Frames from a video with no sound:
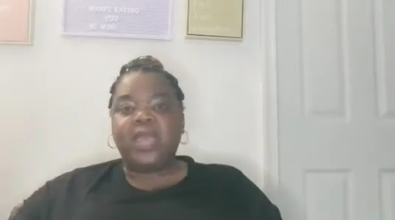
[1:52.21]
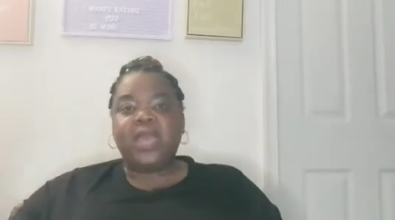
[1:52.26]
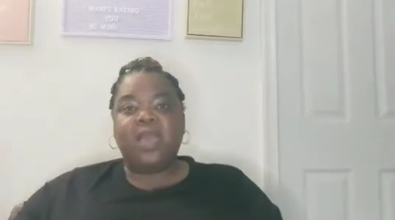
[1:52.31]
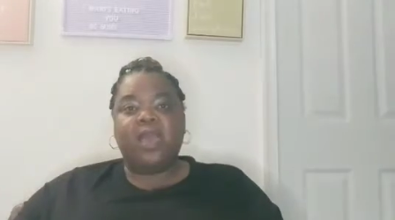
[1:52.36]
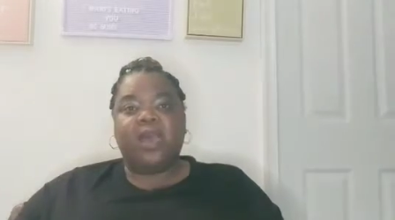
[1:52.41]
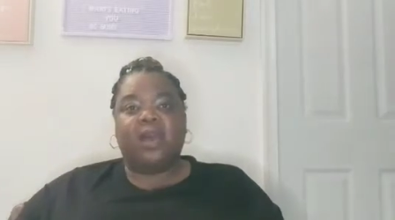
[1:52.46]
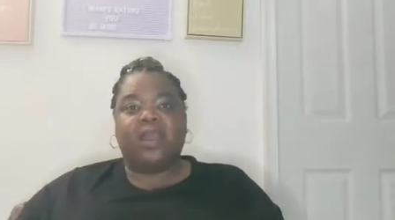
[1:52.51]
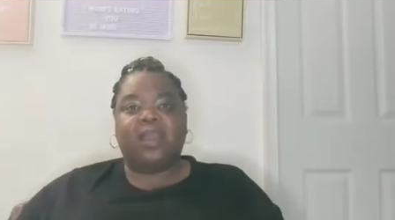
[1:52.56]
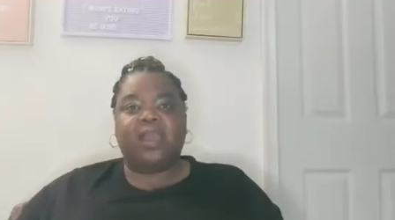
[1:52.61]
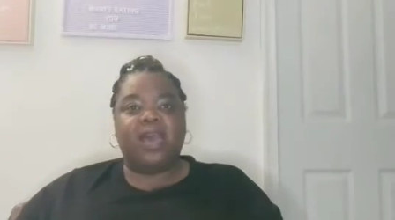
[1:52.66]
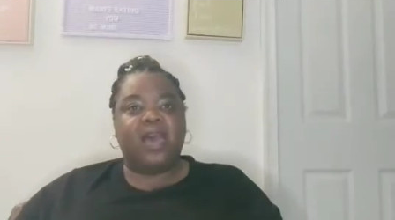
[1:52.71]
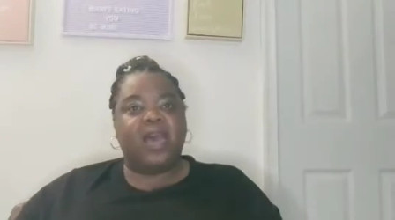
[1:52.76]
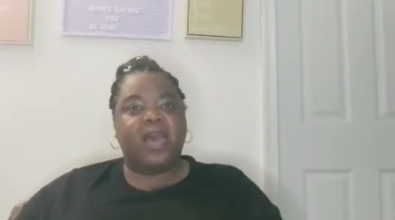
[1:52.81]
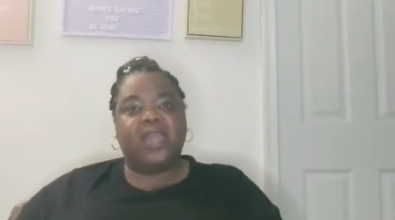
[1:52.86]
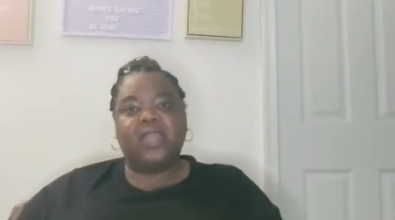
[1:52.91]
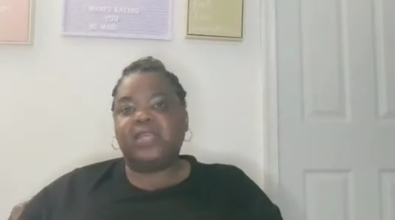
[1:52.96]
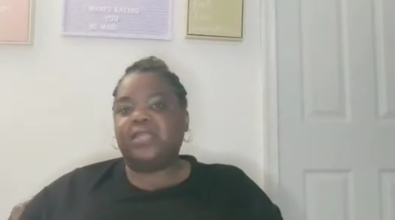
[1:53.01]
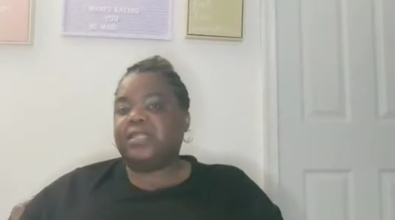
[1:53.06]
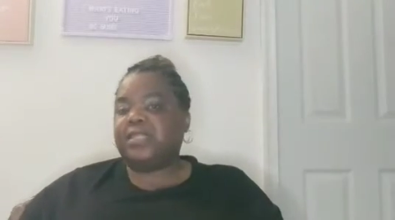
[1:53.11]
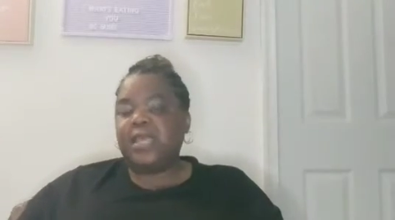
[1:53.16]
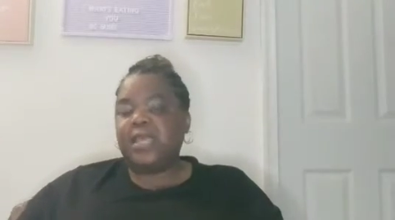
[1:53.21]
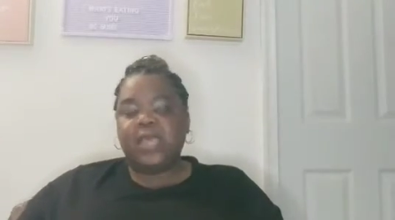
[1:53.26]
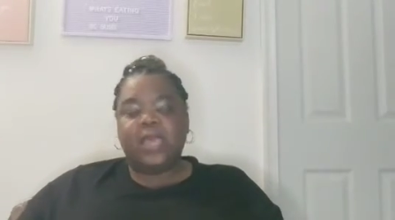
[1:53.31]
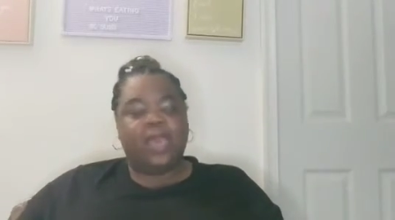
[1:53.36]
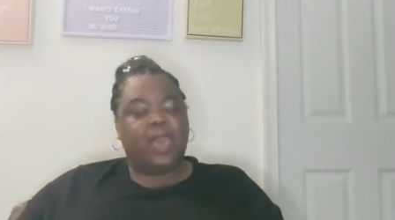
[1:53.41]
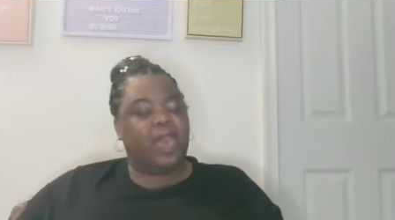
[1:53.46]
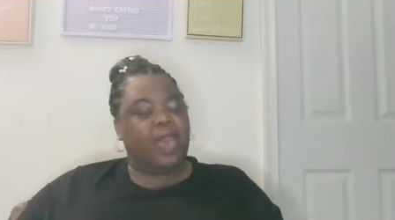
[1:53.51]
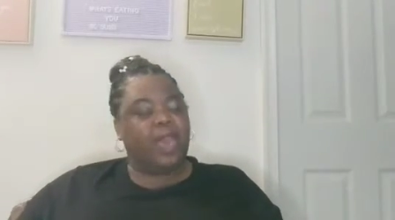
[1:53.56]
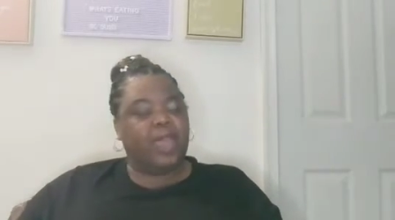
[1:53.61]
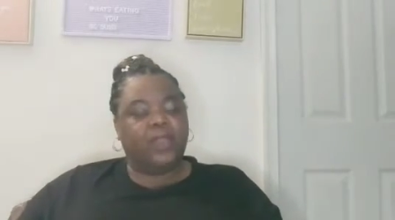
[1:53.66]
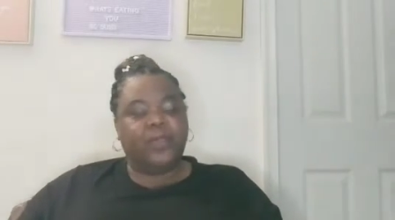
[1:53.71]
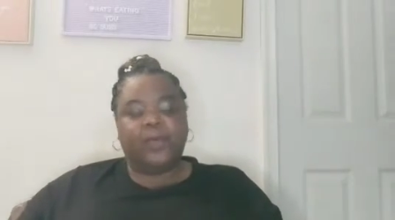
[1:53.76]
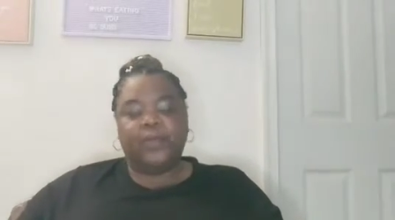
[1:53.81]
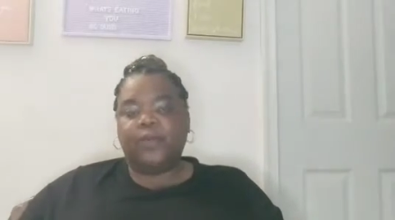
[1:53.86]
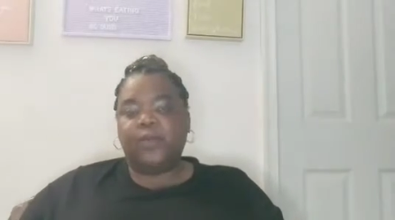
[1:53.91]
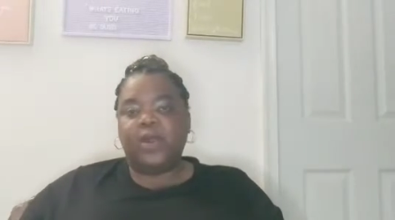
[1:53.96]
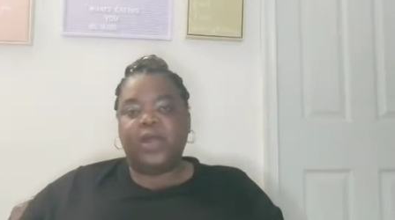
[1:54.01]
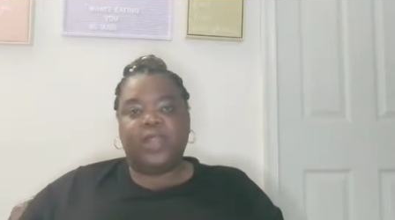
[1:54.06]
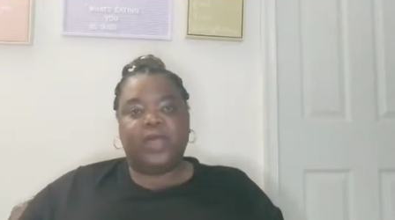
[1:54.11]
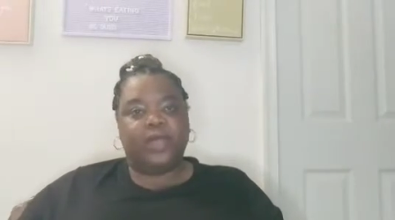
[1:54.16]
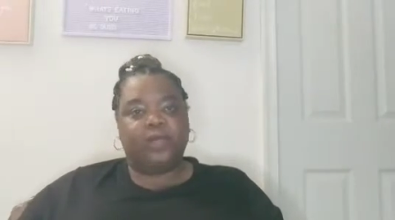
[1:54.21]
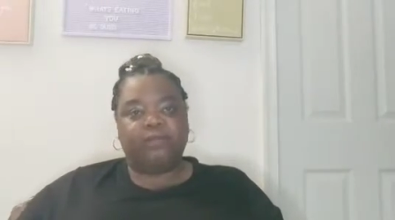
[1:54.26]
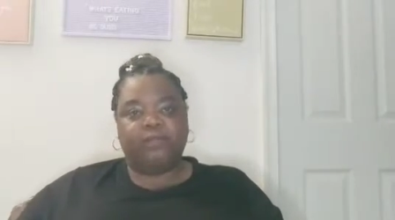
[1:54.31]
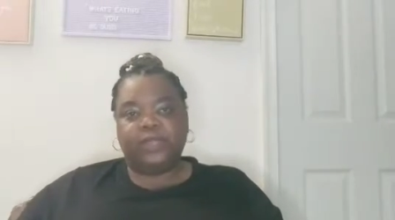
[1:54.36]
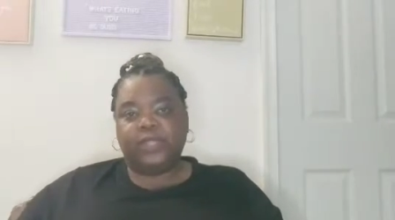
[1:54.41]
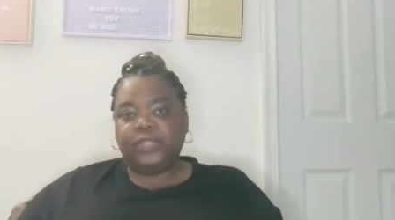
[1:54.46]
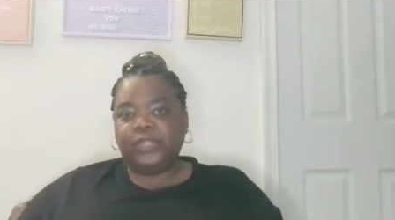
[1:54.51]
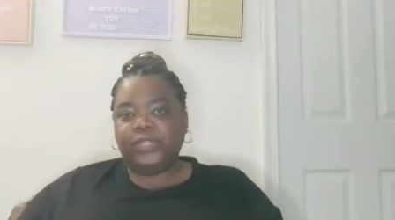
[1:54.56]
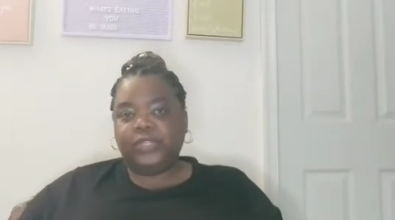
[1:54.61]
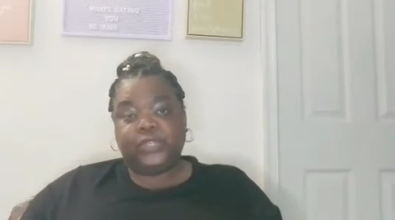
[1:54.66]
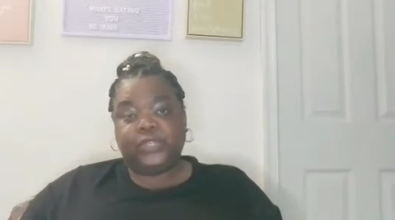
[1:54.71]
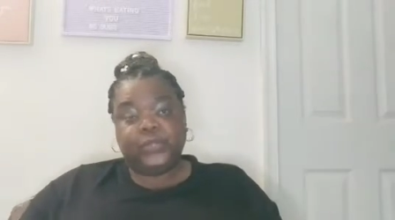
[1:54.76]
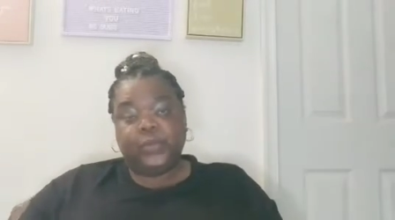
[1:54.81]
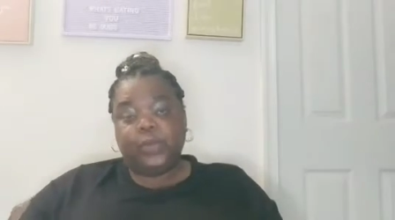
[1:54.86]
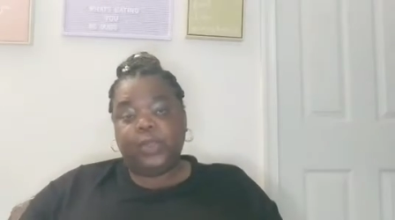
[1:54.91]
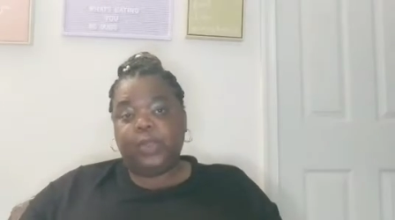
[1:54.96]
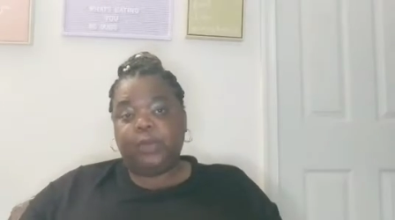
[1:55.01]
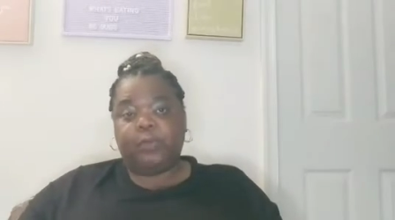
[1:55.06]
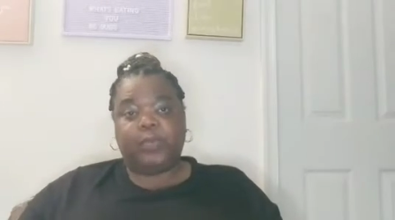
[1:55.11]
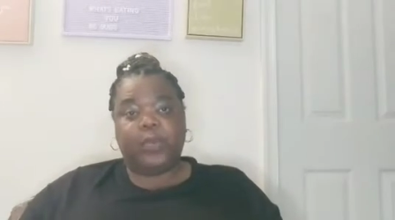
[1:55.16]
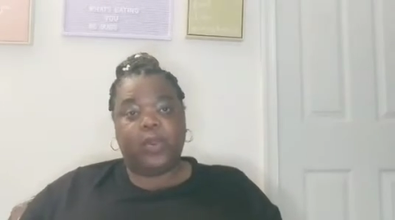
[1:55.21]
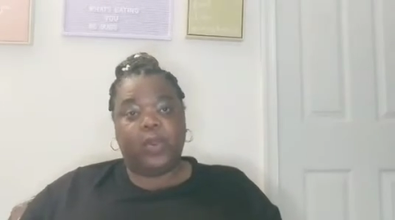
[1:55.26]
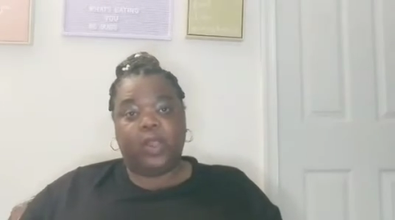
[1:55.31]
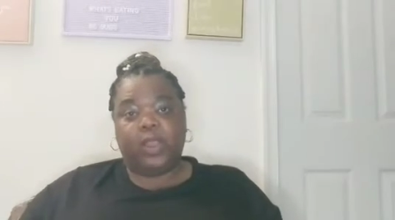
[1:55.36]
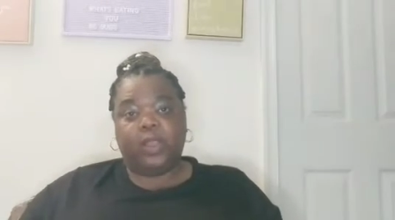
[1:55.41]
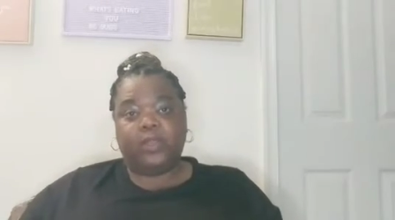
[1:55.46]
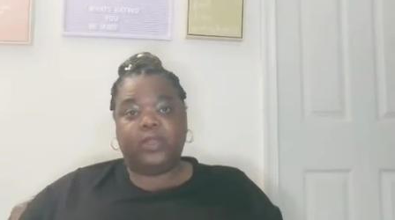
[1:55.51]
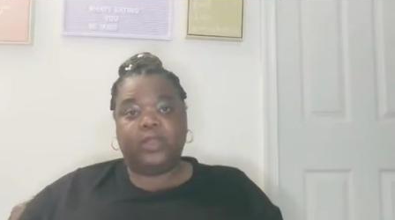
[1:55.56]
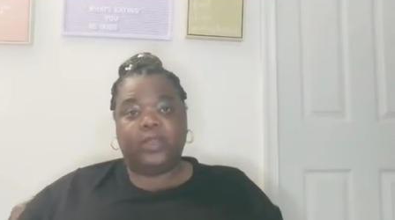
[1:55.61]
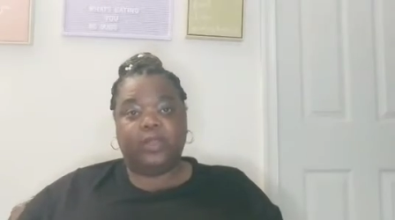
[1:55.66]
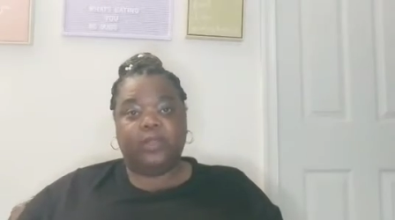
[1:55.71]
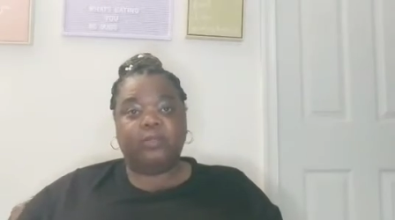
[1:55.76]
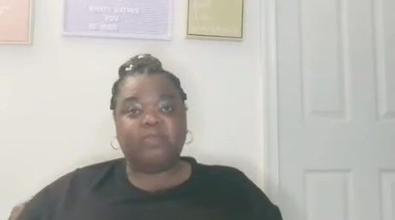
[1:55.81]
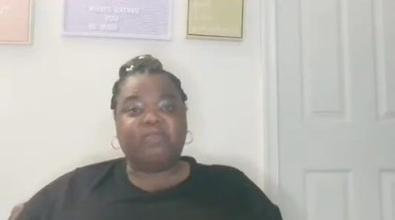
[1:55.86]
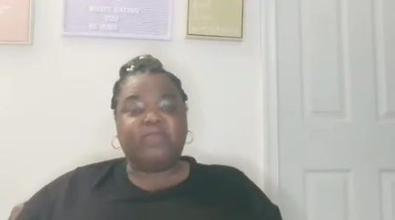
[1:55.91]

A con is I don't want a really short partner.